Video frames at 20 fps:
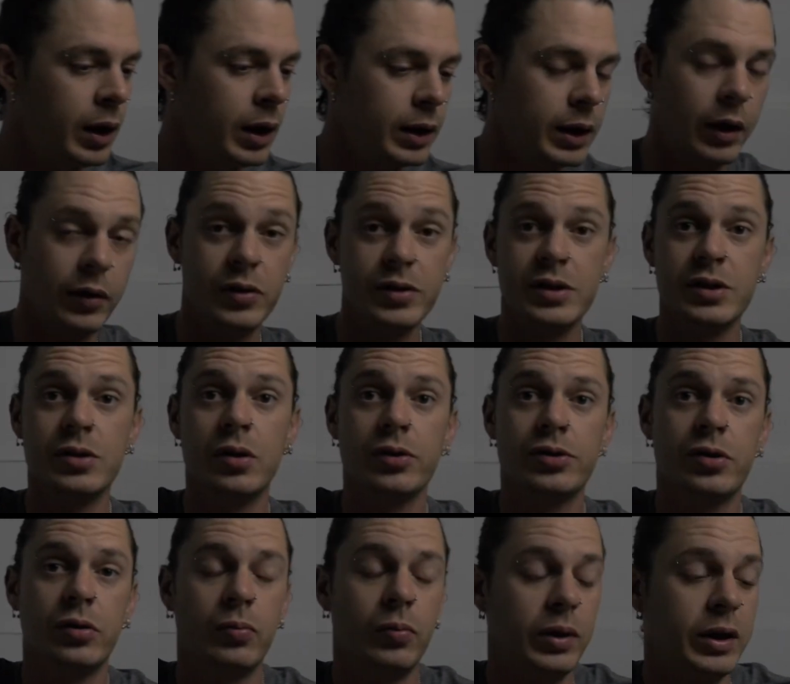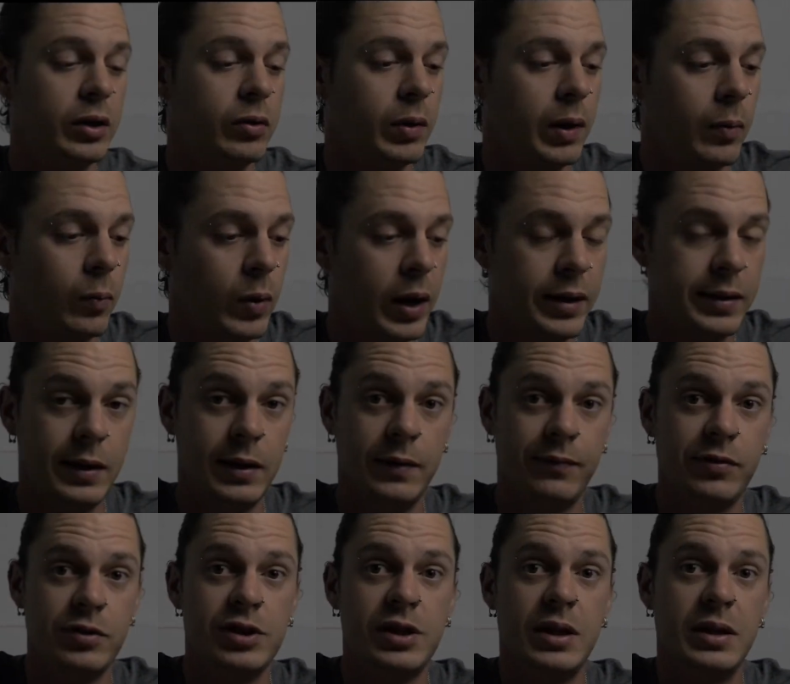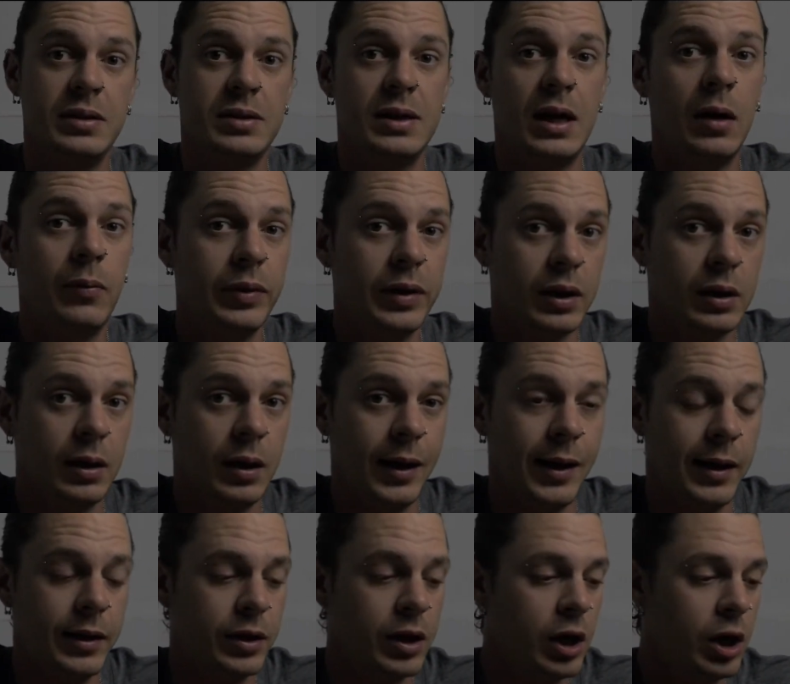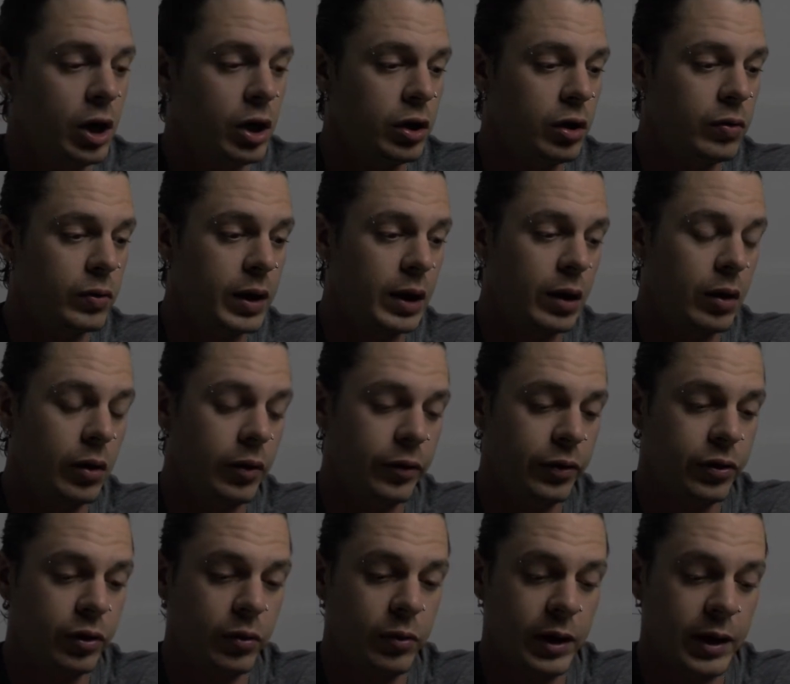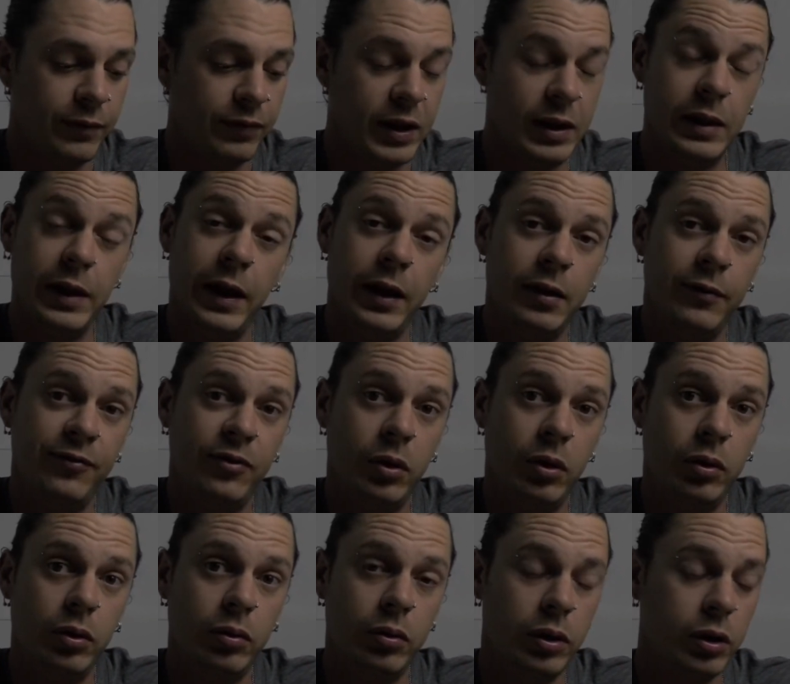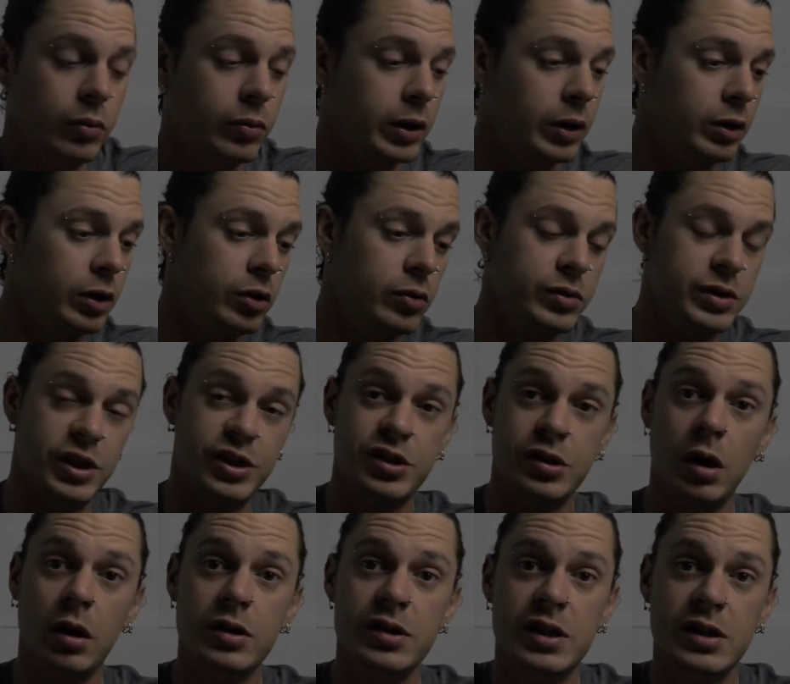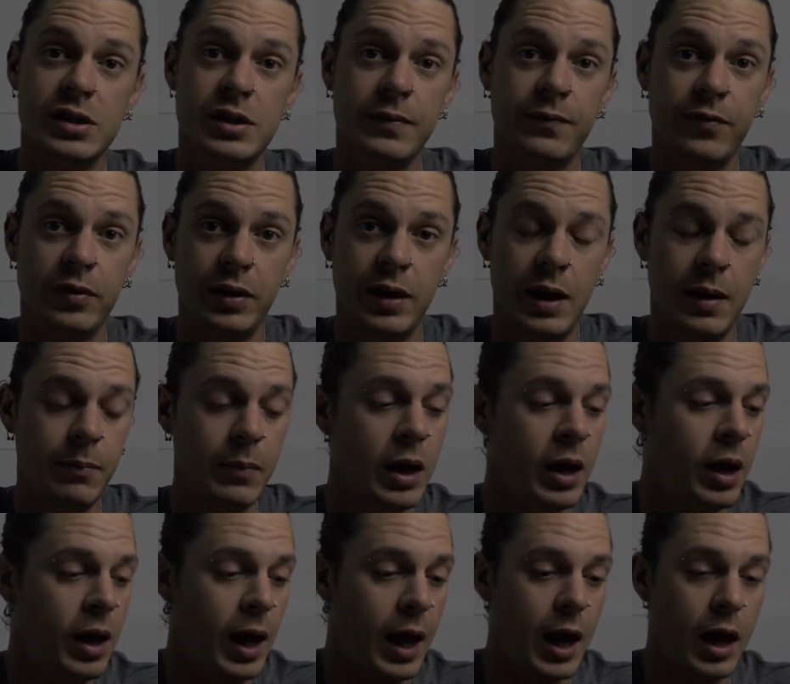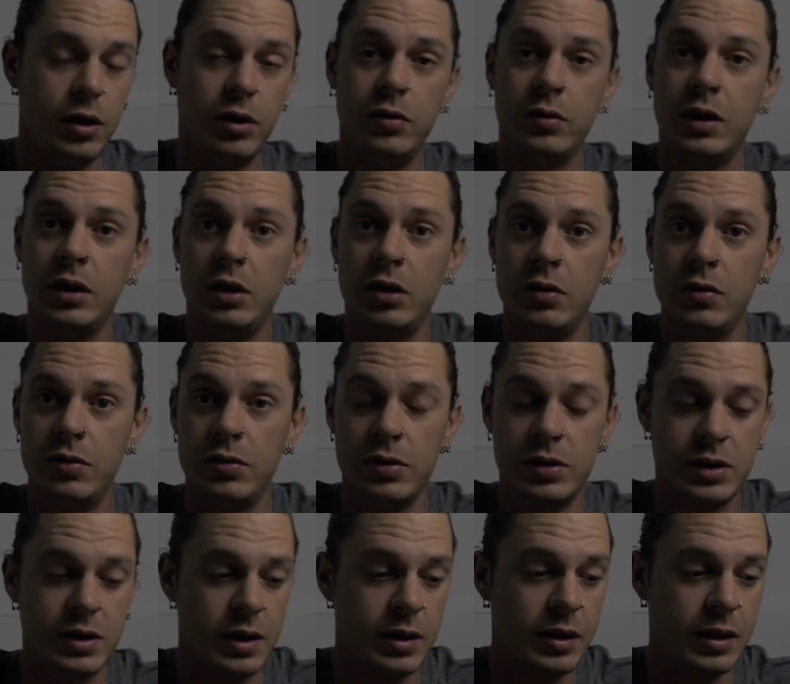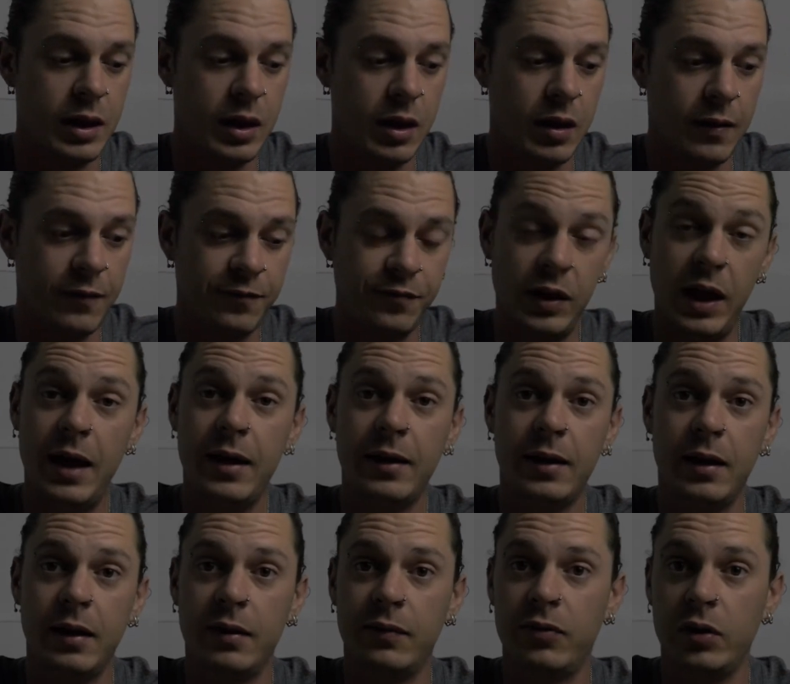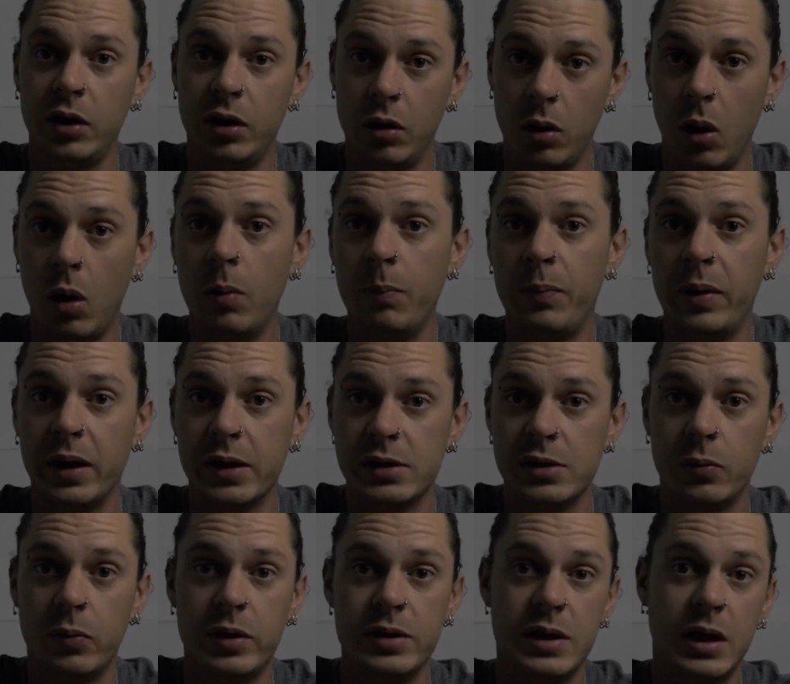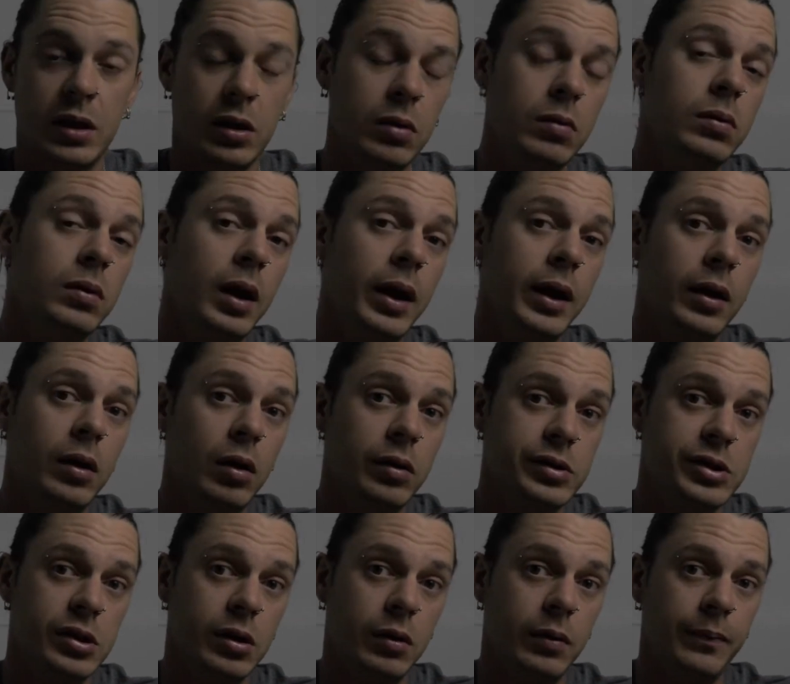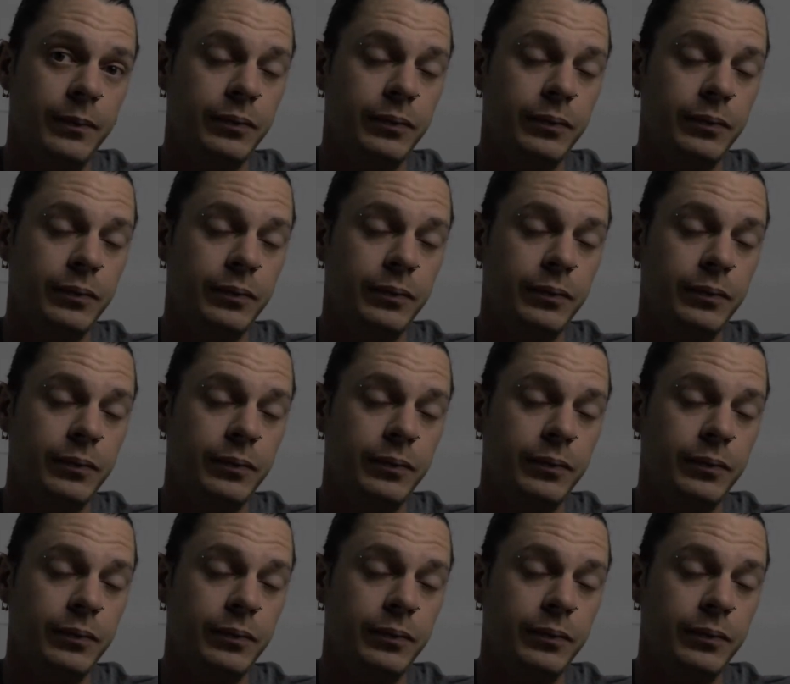Now this is also a really great way that if you're sitting down with a client, you can go through and if they like a photo, you can use the star system for them and you can use the flagging for your own pics, the ones that you like also.